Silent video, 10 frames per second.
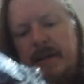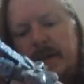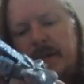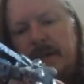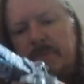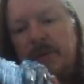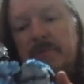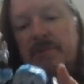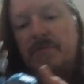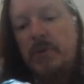But he
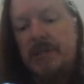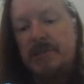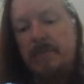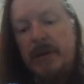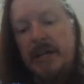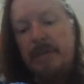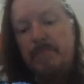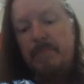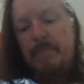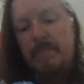was voiced by
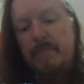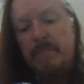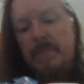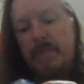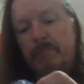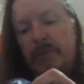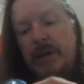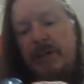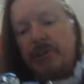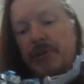
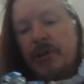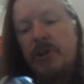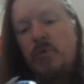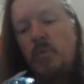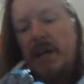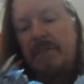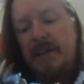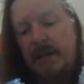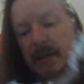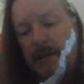Hugo
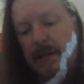Weaving,